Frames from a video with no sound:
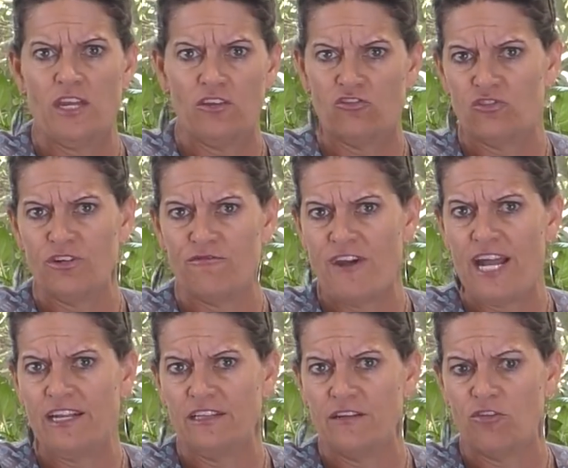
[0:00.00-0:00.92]
history of
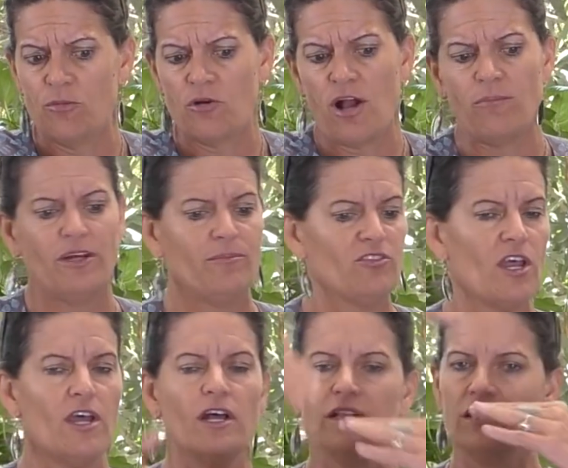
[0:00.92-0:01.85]
fatty liver problems,
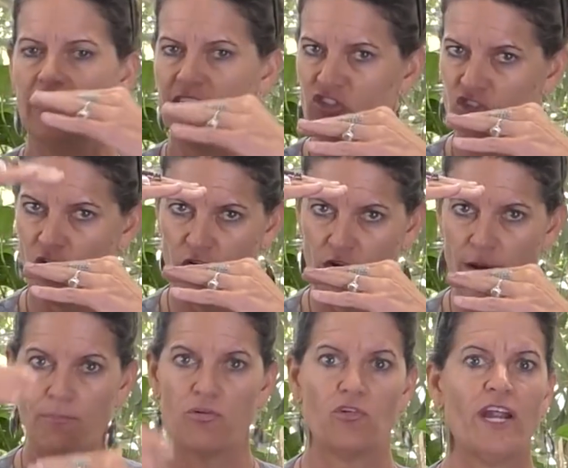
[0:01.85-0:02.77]
let's start
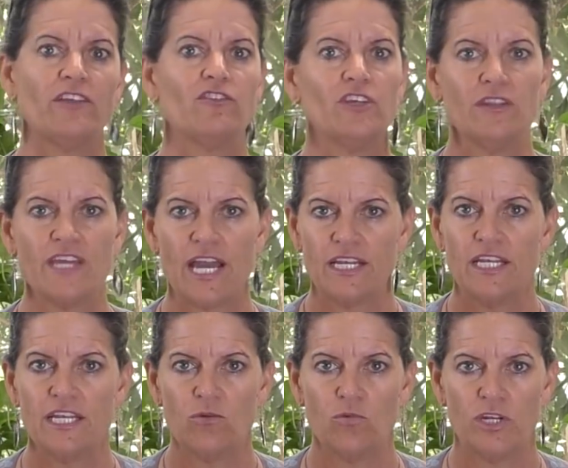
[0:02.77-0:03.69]
compressing that
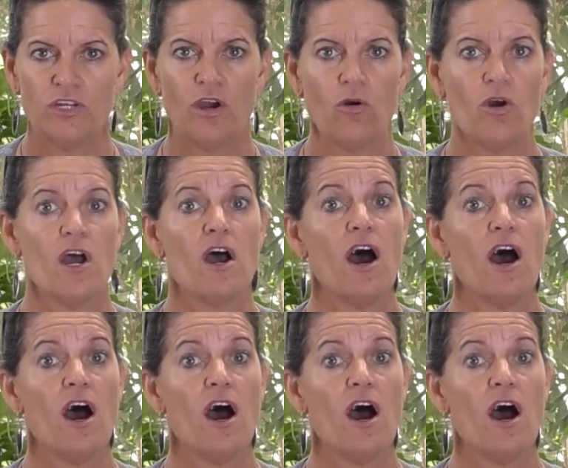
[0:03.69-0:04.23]
eating window.